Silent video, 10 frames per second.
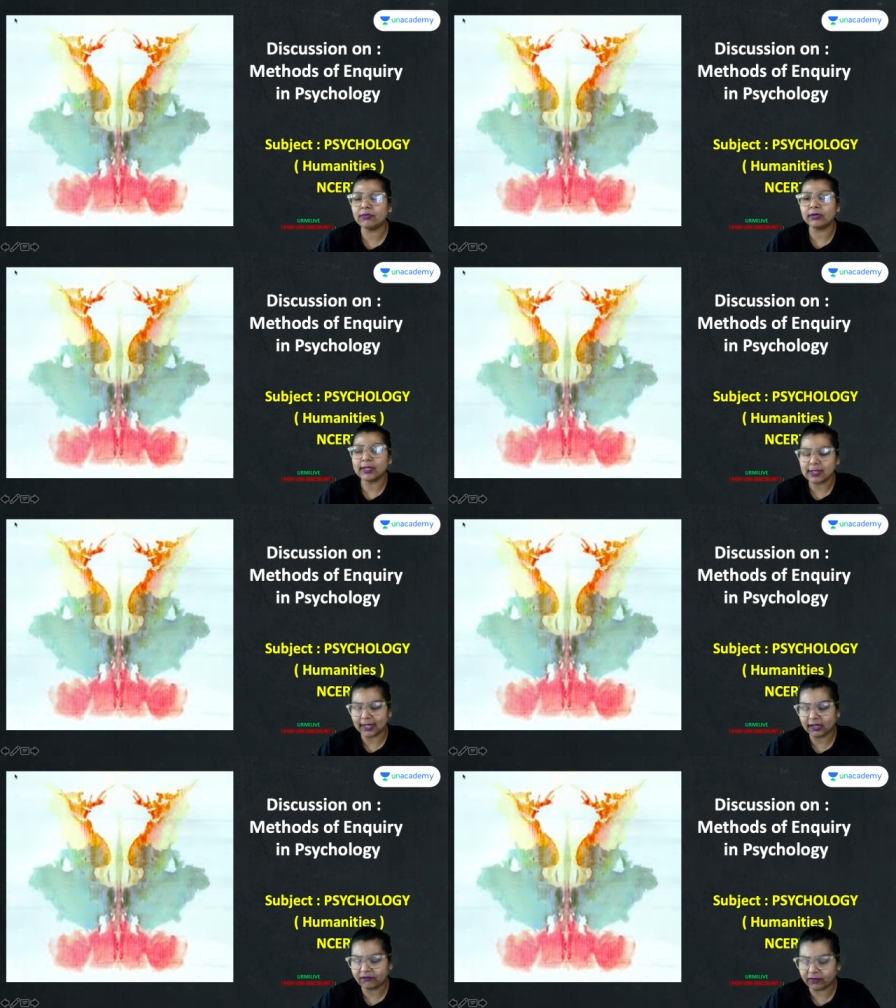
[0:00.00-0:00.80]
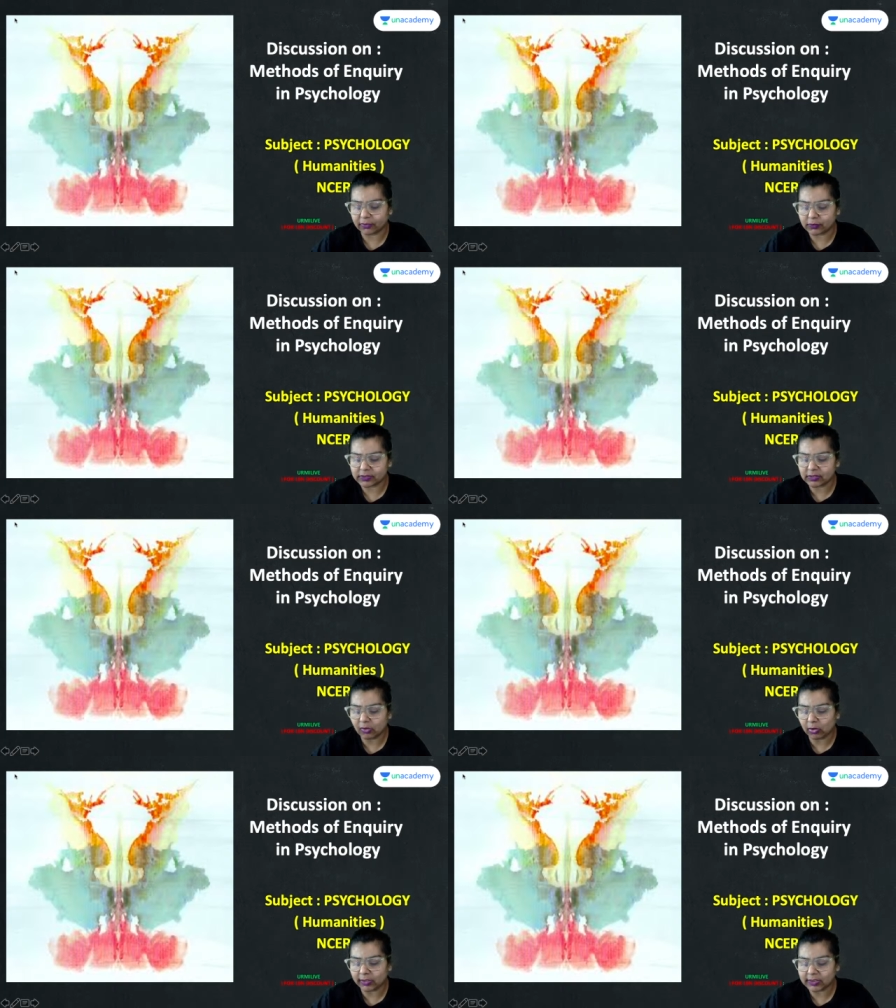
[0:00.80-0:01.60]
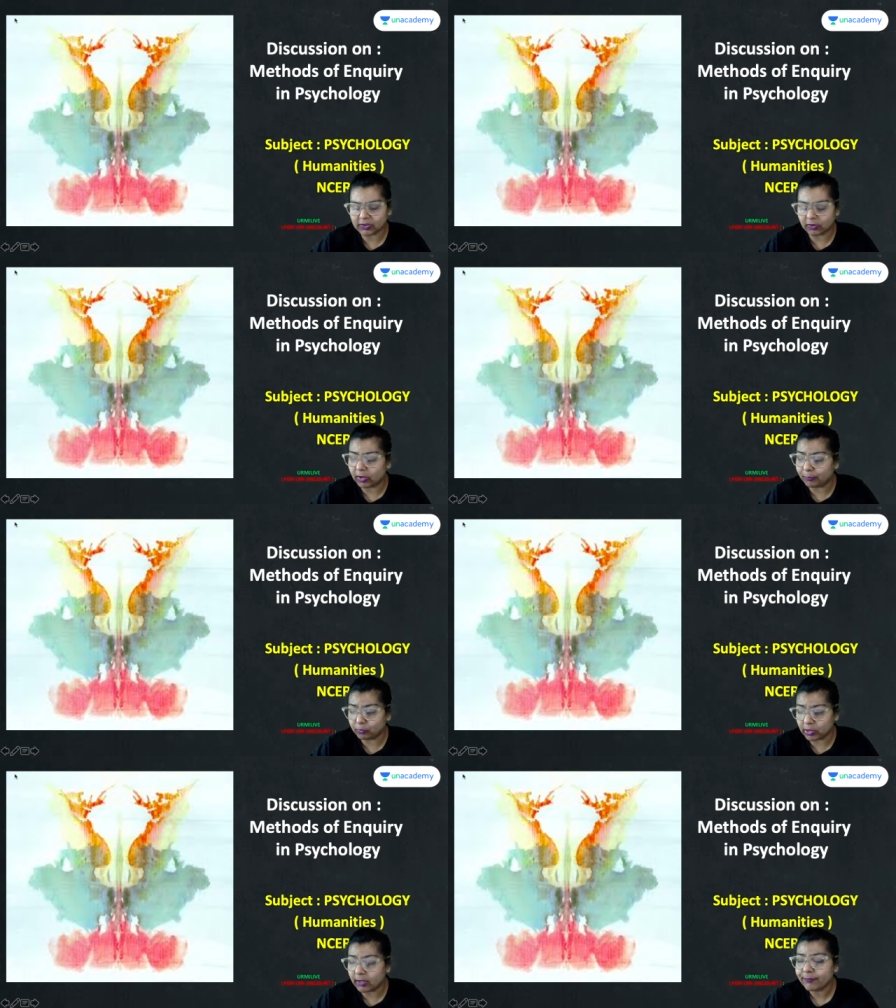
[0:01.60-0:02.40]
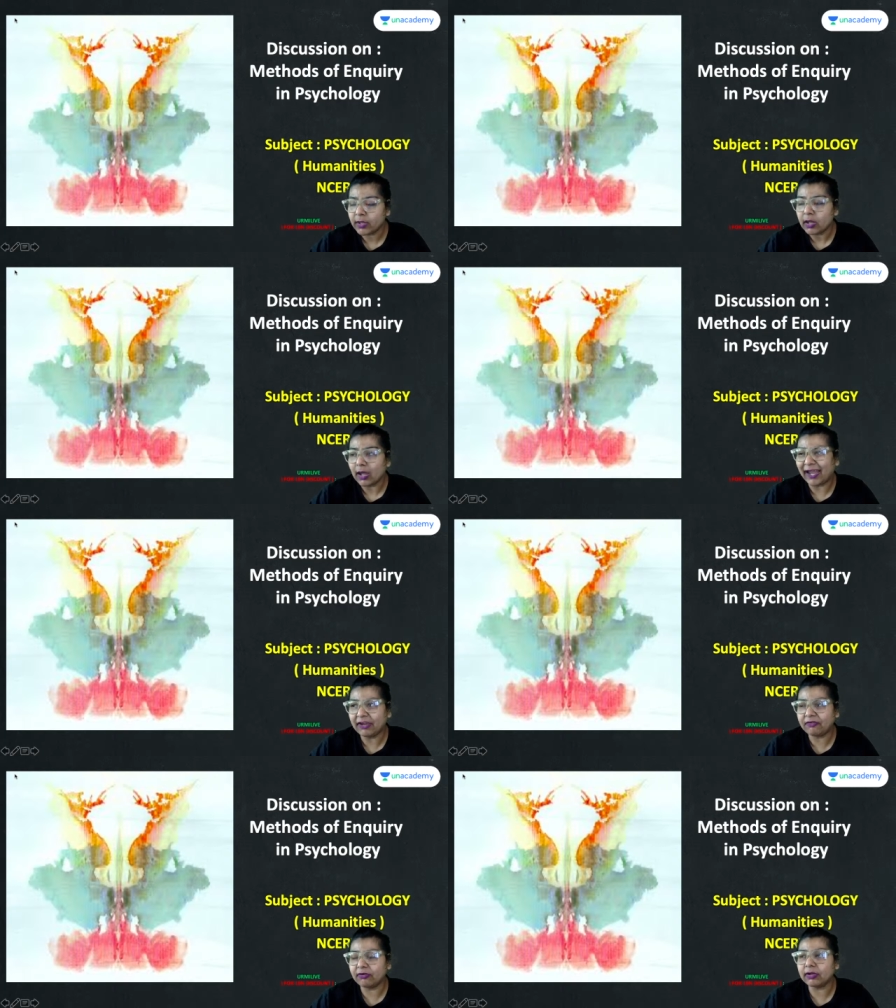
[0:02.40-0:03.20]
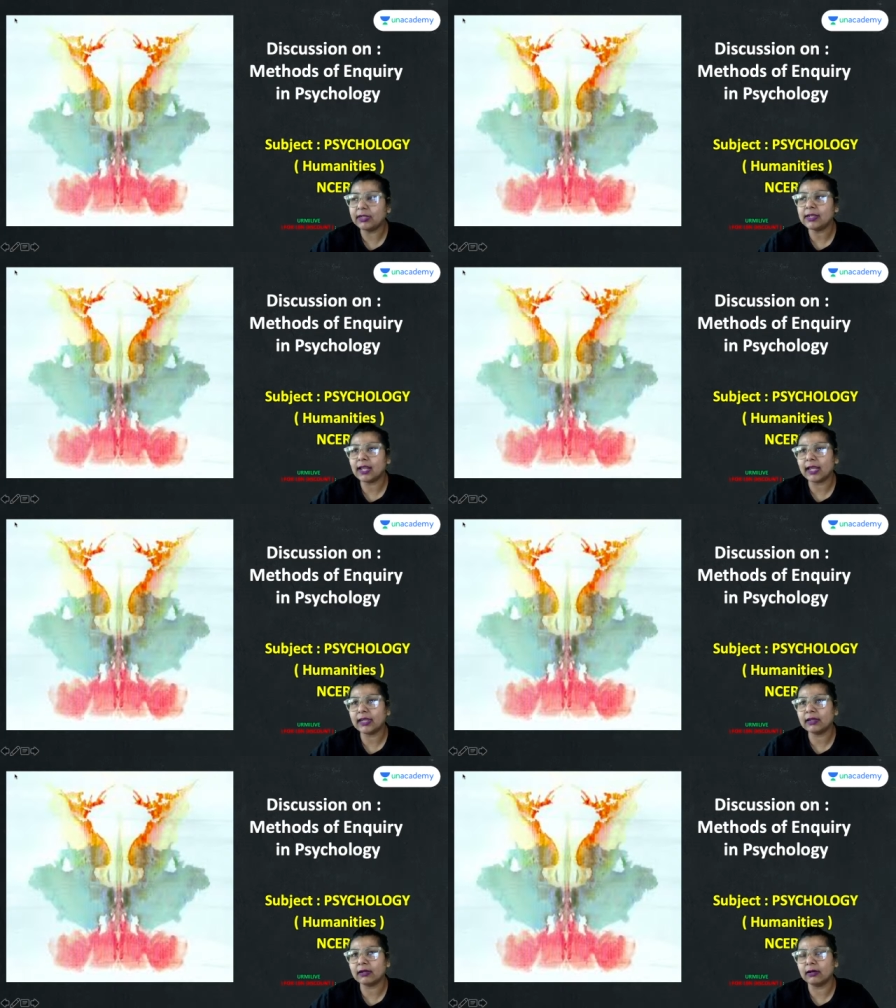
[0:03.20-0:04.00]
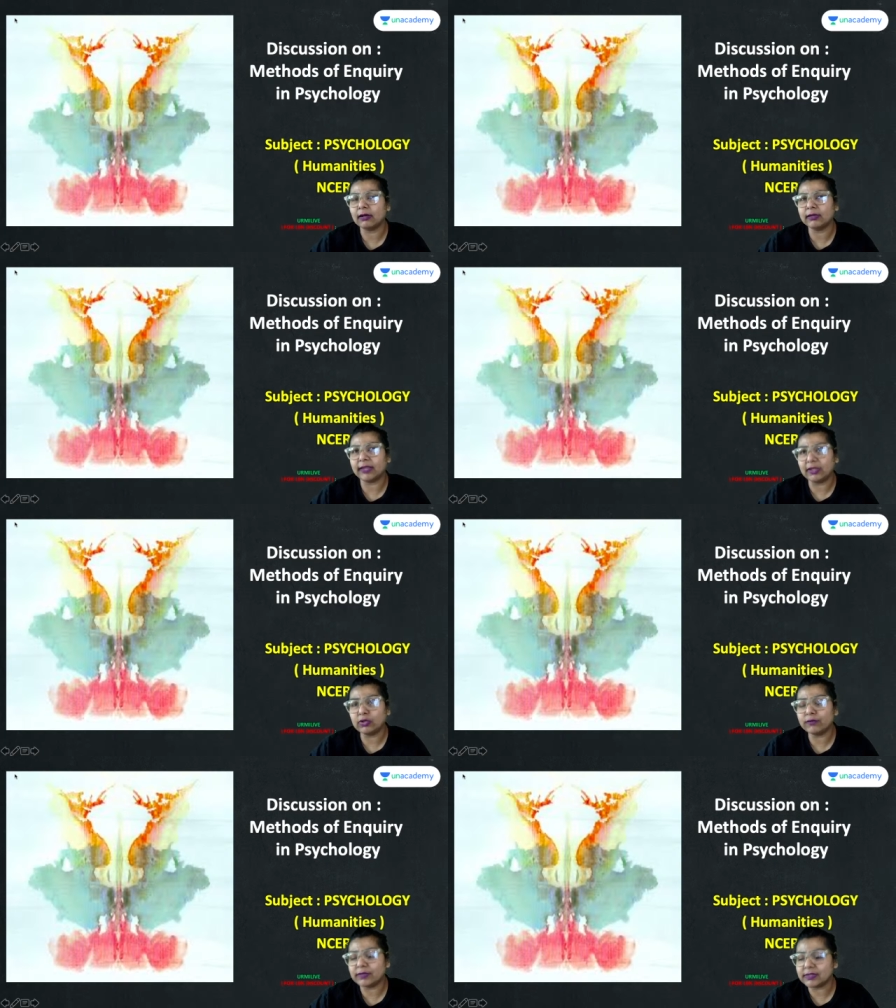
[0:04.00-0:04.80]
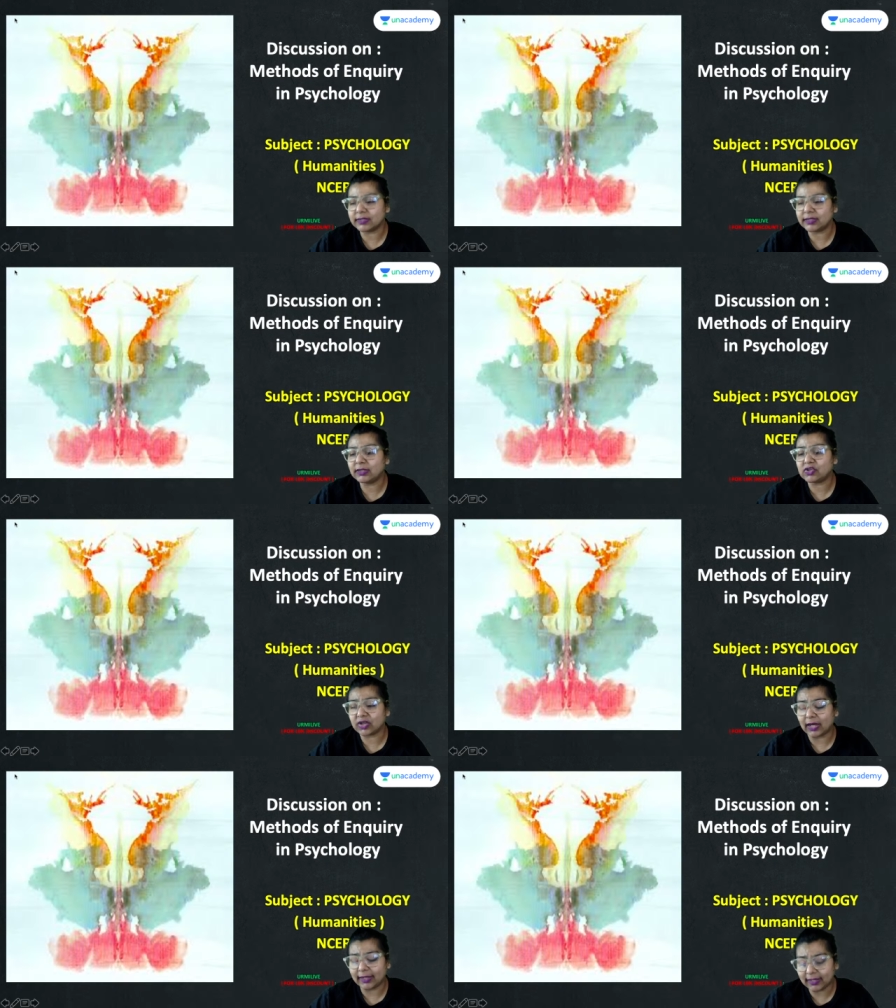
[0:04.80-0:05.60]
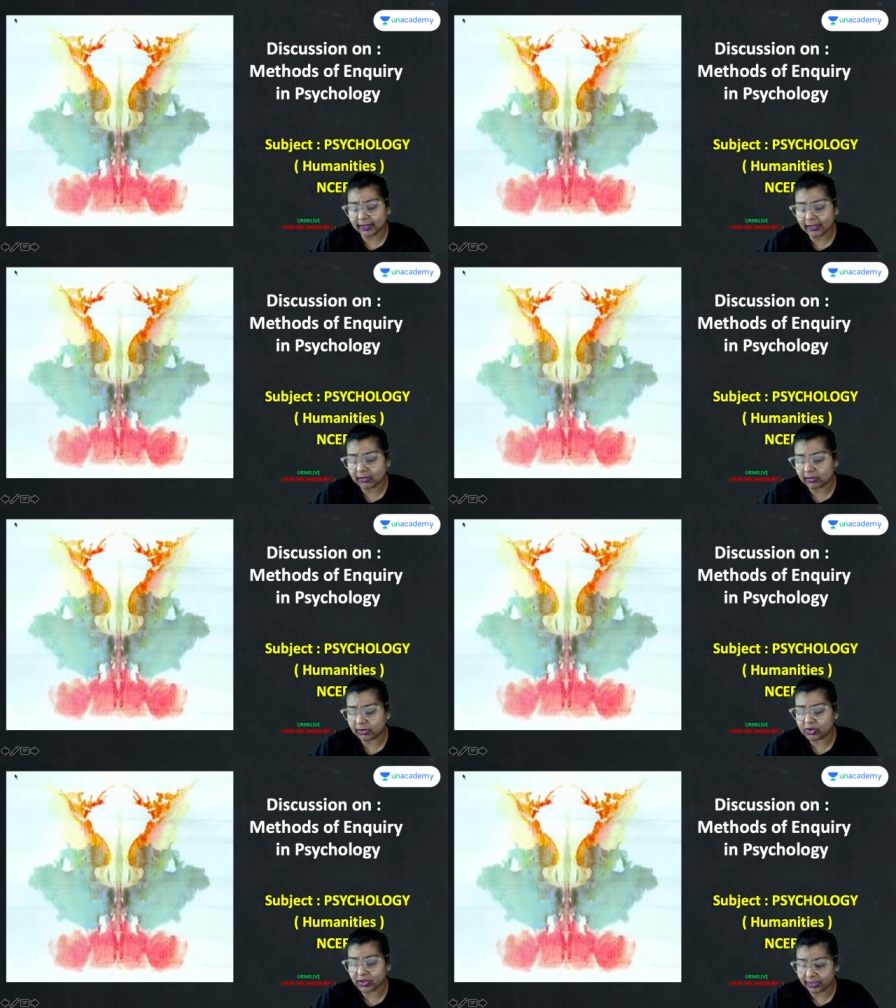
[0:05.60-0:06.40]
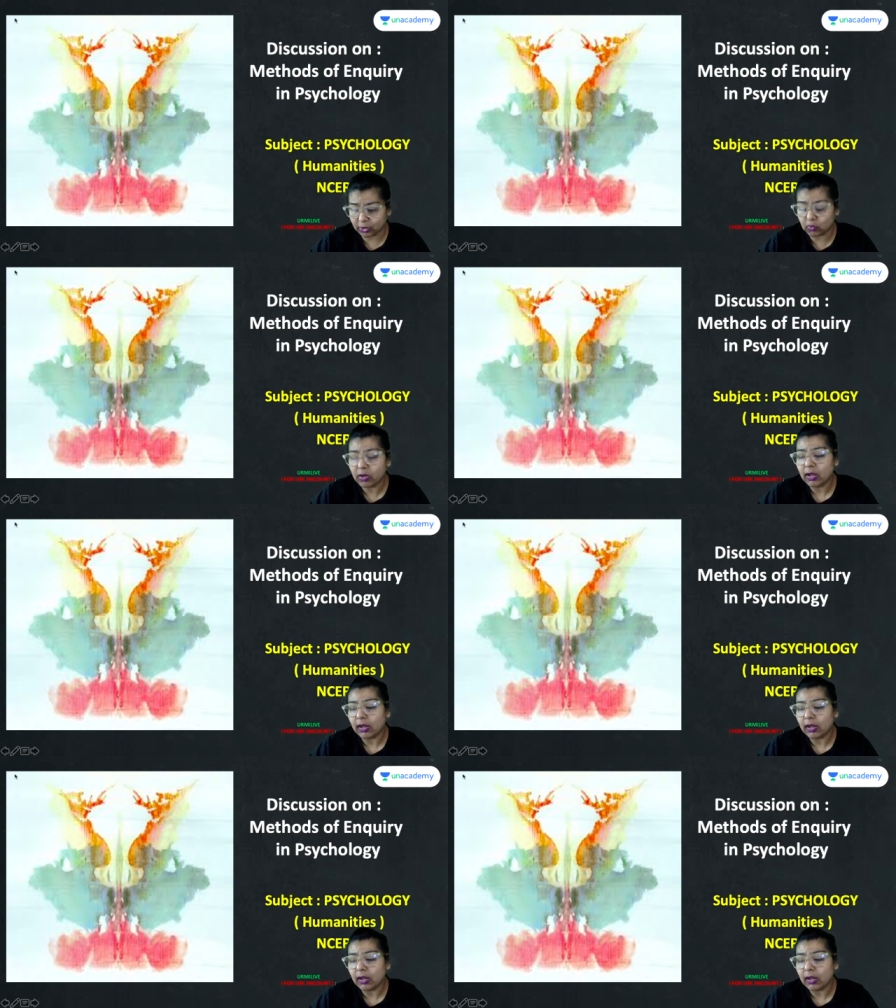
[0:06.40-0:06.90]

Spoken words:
really like Ferguson College, Pune, I really like Delhi University. I like JNU.